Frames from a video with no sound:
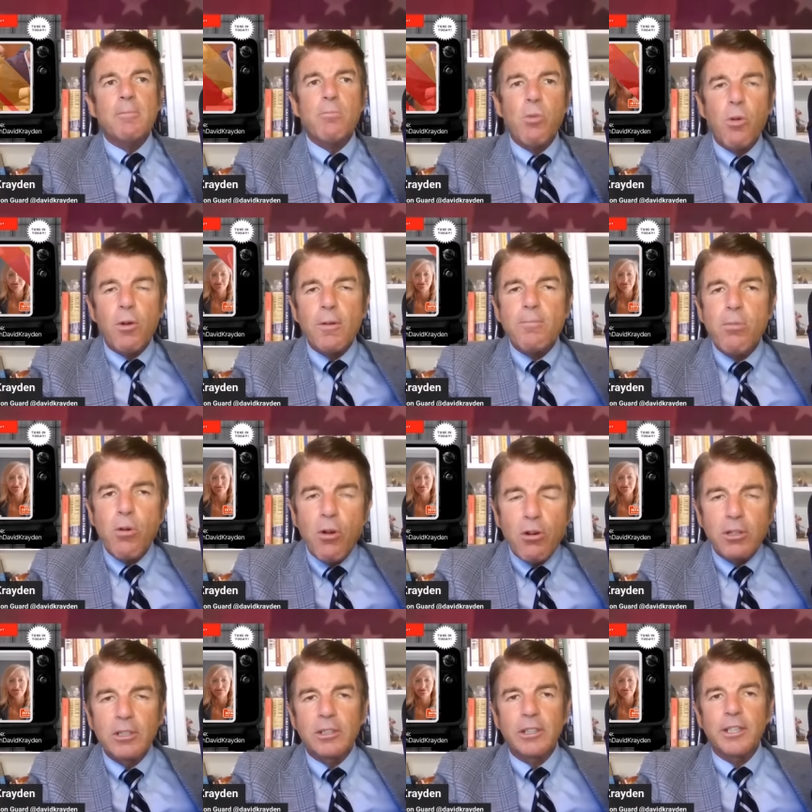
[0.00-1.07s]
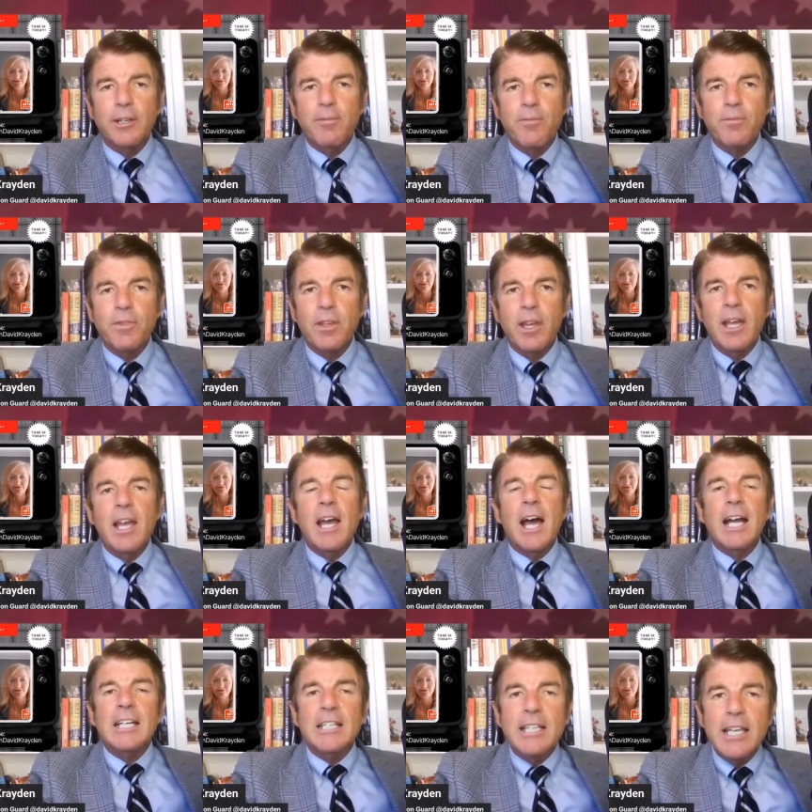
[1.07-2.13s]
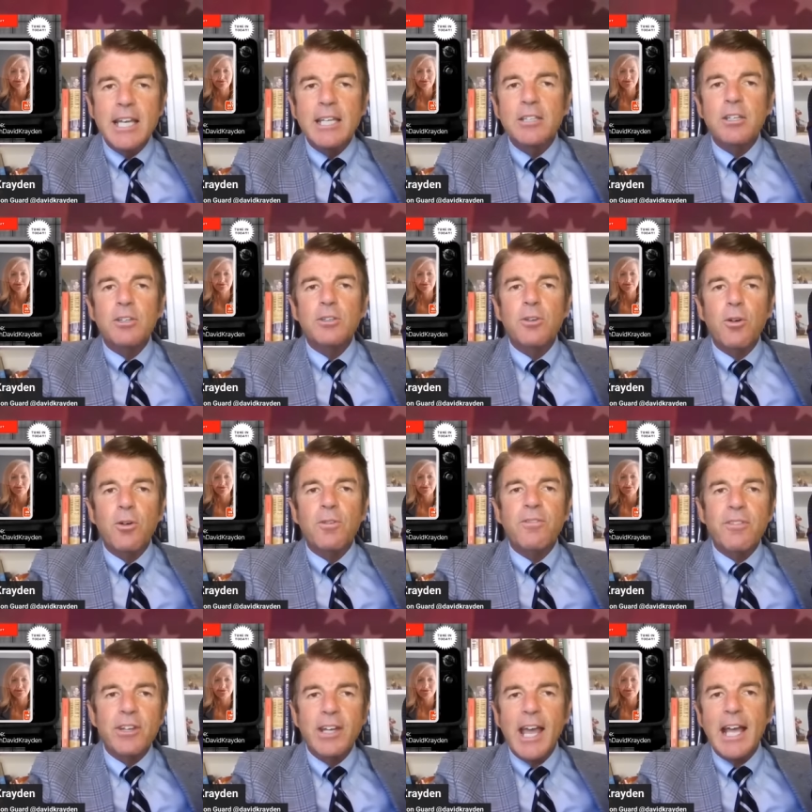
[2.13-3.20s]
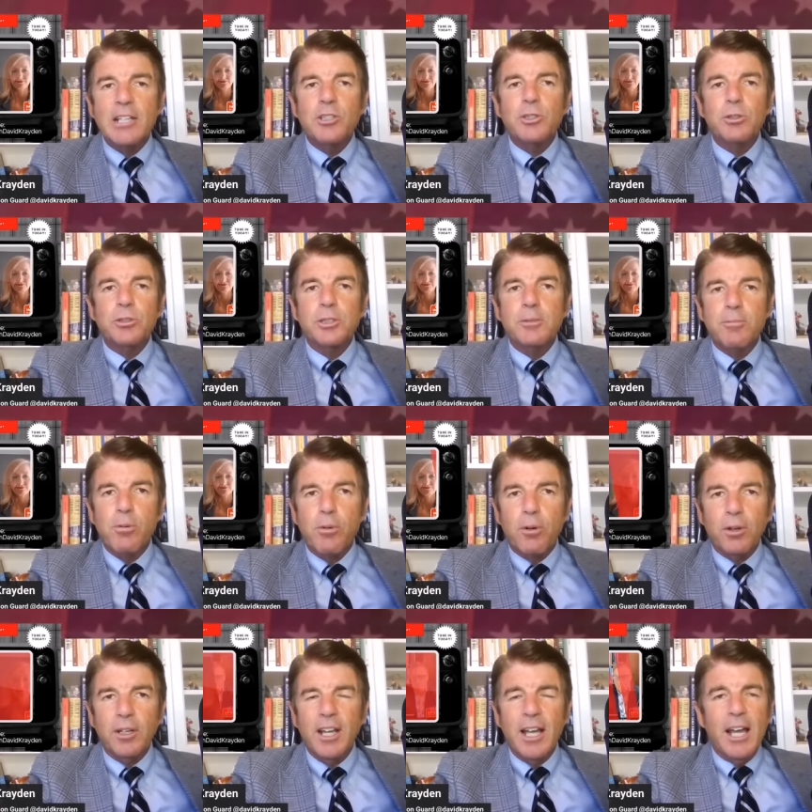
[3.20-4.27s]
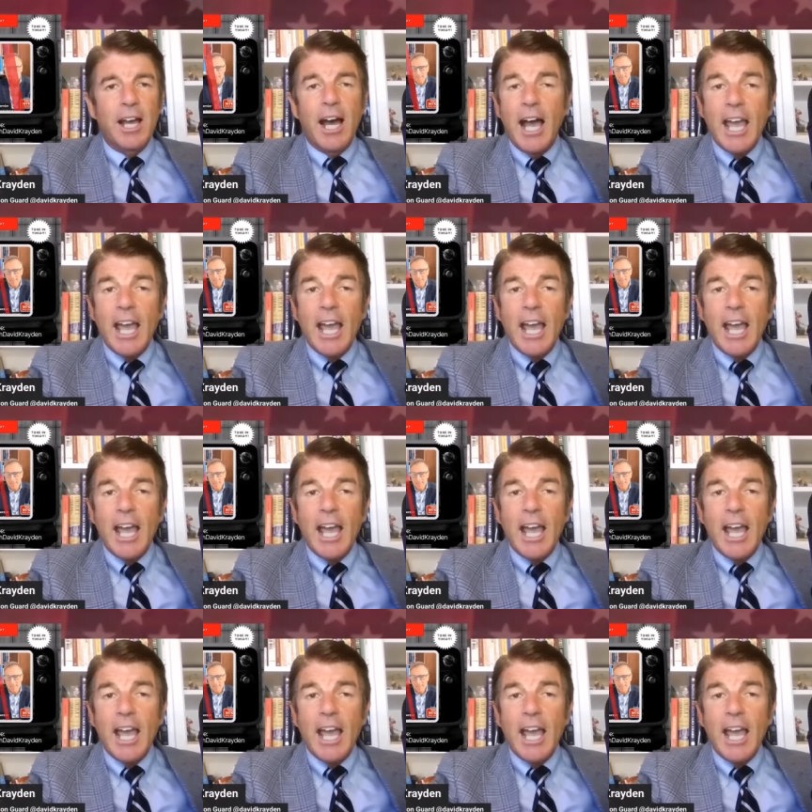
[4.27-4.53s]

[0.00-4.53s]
But more importantly, I need your financial support.